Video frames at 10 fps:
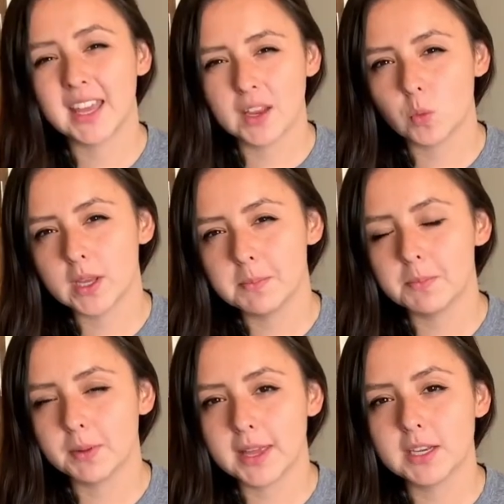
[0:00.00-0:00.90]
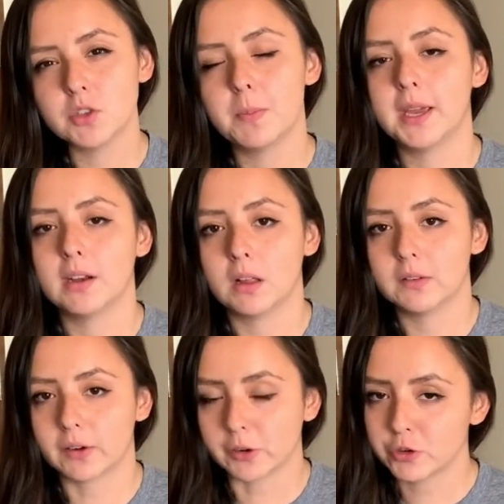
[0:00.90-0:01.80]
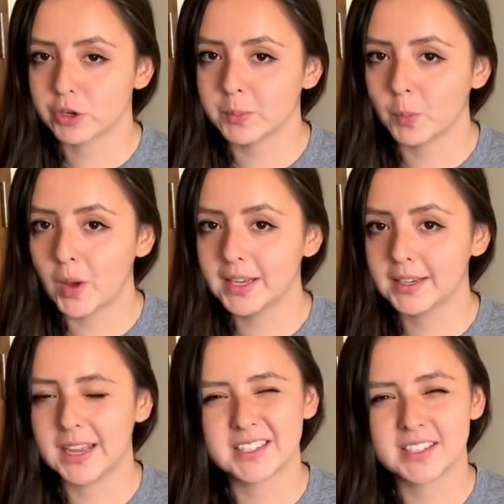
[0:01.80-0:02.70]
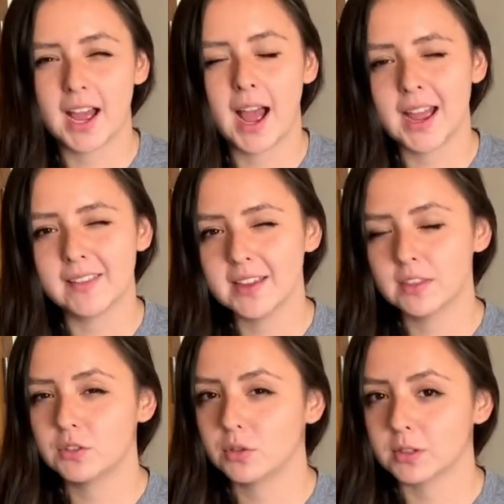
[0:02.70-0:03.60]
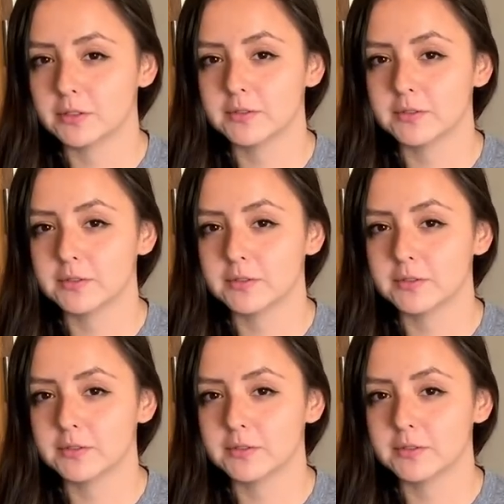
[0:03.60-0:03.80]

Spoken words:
Again, we plan to paint all of her trim white as to highlight the door